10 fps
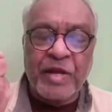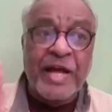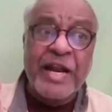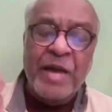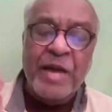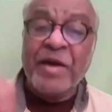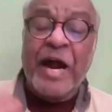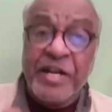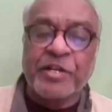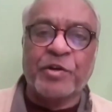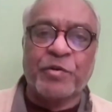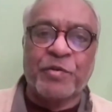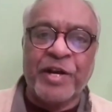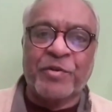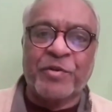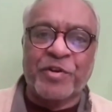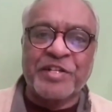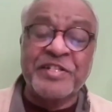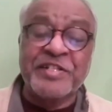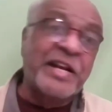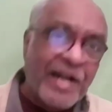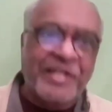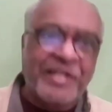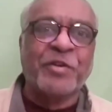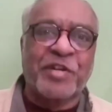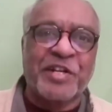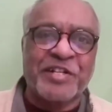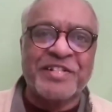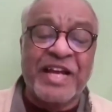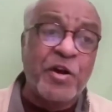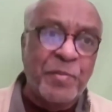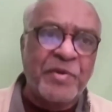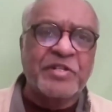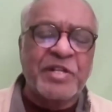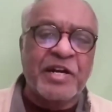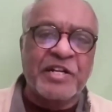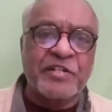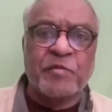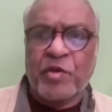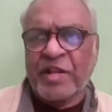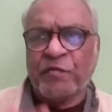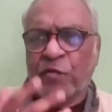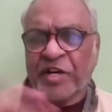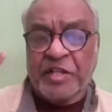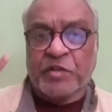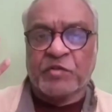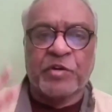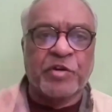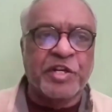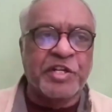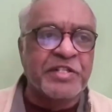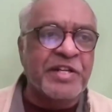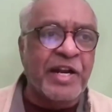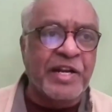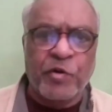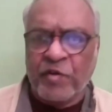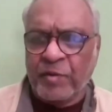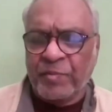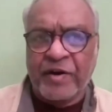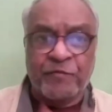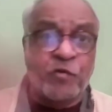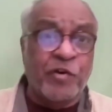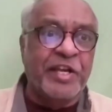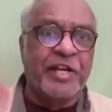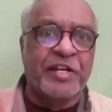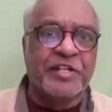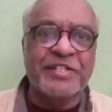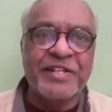And I'm addicted to reading quotations and collecting quotations. I have a personal collection of more than 40,000 quotations collected over a period of 40 years.